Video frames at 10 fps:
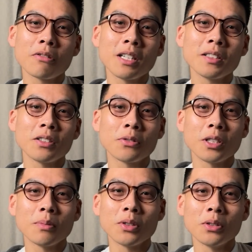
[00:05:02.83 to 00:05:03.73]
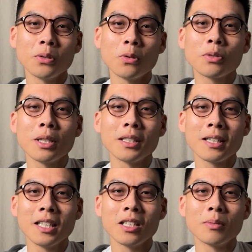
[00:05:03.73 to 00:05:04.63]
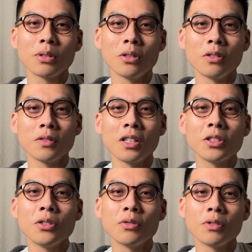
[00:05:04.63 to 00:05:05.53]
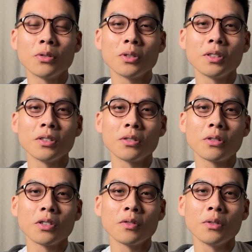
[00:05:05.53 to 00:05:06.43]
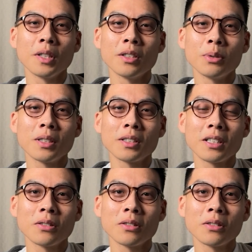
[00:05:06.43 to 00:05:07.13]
I created a script to automate the cleanup of unused resources across a few AWS